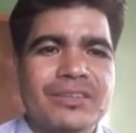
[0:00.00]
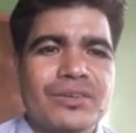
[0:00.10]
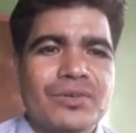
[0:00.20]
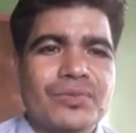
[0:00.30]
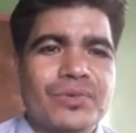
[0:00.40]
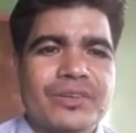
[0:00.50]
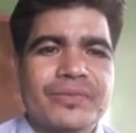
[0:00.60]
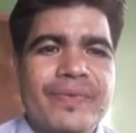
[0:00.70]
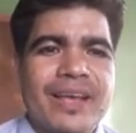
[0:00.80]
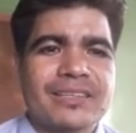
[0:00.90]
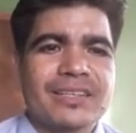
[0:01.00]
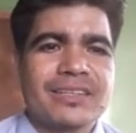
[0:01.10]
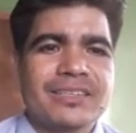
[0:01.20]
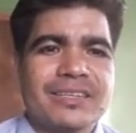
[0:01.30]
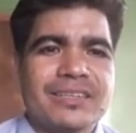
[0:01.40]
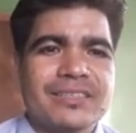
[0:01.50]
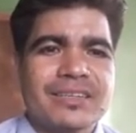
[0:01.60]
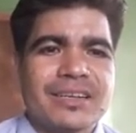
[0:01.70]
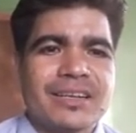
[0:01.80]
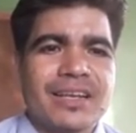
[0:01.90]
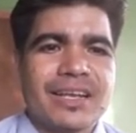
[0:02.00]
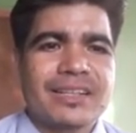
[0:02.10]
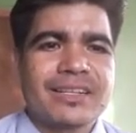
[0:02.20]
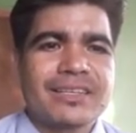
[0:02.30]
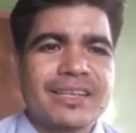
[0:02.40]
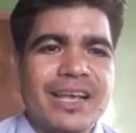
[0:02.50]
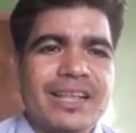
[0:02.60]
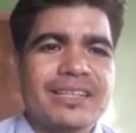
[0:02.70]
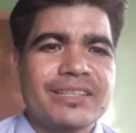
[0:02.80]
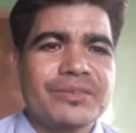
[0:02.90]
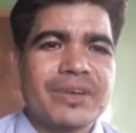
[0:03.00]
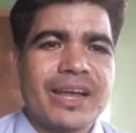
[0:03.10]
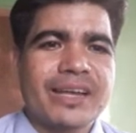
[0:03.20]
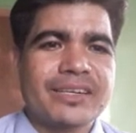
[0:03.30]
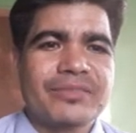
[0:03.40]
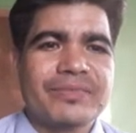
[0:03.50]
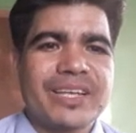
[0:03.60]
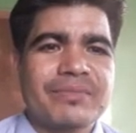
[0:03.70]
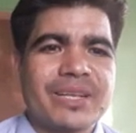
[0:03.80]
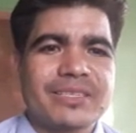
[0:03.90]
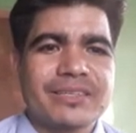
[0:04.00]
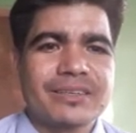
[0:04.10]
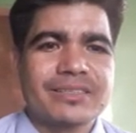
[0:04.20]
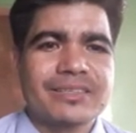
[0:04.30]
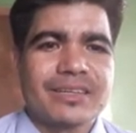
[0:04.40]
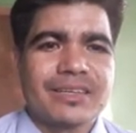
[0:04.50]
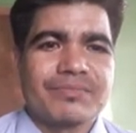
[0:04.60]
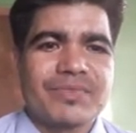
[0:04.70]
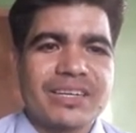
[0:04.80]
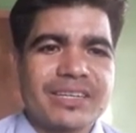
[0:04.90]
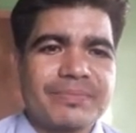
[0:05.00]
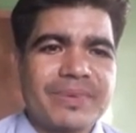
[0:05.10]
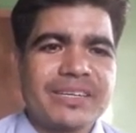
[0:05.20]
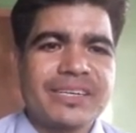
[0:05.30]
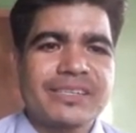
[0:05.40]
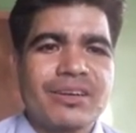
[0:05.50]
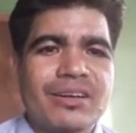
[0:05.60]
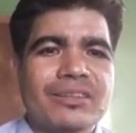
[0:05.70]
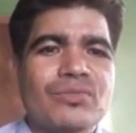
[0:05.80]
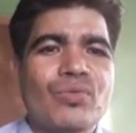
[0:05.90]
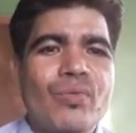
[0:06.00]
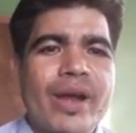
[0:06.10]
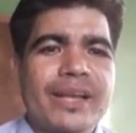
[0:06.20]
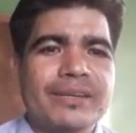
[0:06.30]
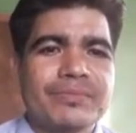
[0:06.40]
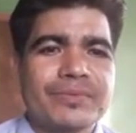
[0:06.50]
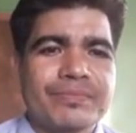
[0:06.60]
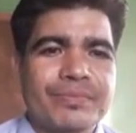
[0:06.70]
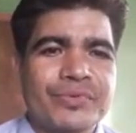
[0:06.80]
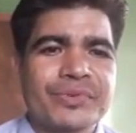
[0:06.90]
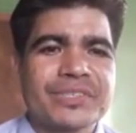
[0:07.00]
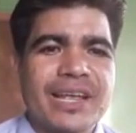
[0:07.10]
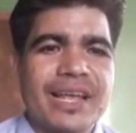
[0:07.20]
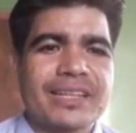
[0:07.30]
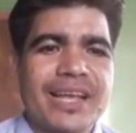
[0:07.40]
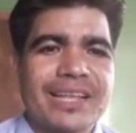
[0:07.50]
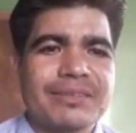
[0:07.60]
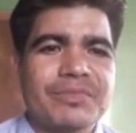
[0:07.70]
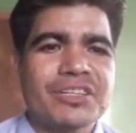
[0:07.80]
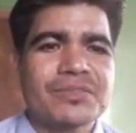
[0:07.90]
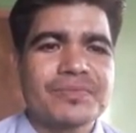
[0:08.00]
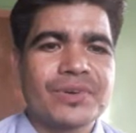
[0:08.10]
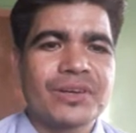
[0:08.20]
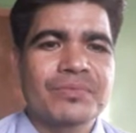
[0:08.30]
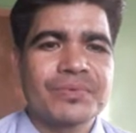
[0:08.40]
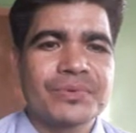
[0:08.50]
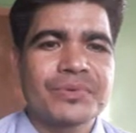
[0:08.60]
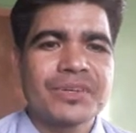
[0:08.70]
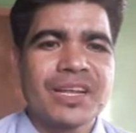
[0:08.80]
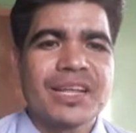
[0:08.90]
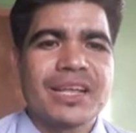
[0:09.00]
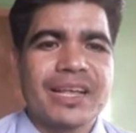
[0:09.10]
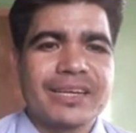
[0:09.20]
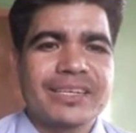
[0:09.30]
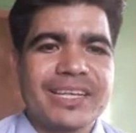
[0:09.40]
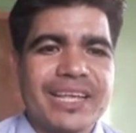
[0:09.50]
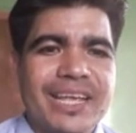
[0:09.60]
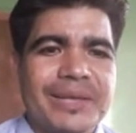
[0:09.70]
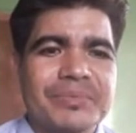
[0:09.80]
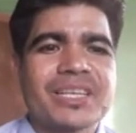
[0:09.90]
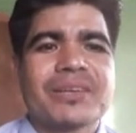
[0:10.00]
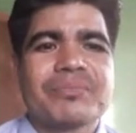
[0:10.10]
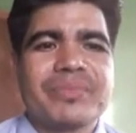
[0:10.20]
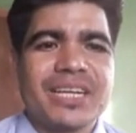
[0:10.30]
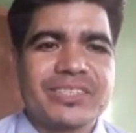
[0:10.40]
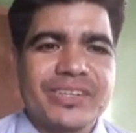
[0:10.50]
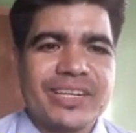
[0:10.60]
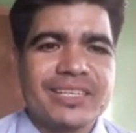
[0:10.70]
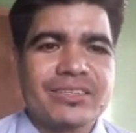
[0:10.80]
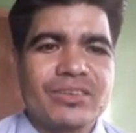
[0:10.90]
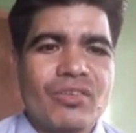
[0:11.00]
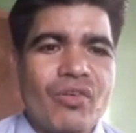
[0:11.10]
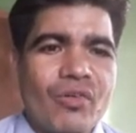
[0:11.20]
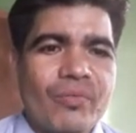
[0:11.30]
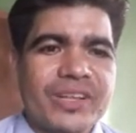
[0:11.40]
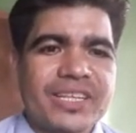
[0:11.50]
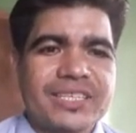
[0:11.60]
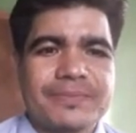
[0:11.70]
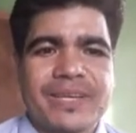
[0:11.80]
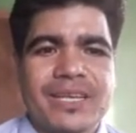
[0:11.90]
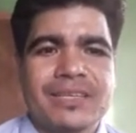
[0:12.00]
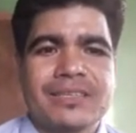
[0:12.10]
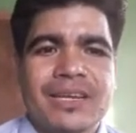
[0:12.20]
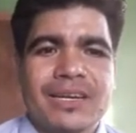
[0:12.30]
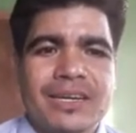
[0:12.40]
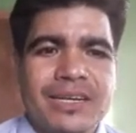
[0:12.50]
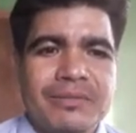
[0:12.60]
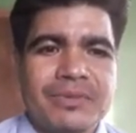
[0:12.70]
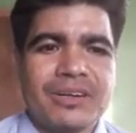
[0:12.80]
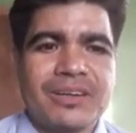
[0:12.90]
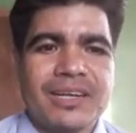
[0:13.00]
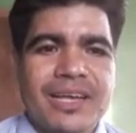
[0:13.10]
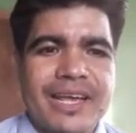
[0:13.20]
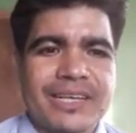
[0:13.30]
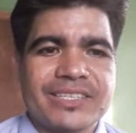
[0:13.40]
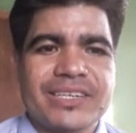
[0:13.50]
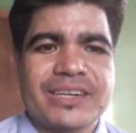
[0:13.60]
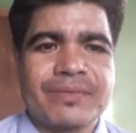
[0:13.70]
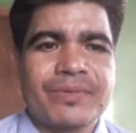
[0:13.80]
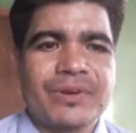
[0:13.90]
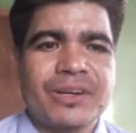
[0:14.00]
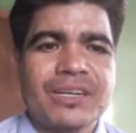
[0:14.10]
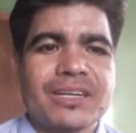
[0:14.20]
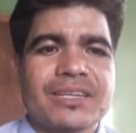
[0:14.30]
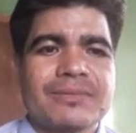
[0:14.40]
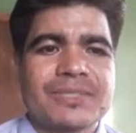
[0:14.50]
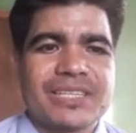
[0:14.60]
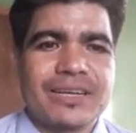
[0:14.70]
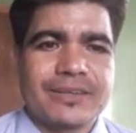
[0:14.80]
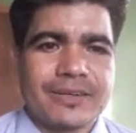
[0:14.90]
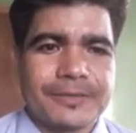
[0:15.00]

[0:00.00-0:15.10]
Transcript: water facilities, and any new kind of inventions. They depended on wild fruits and animals for food and caves, big trees, open space, river, etc. for shelter.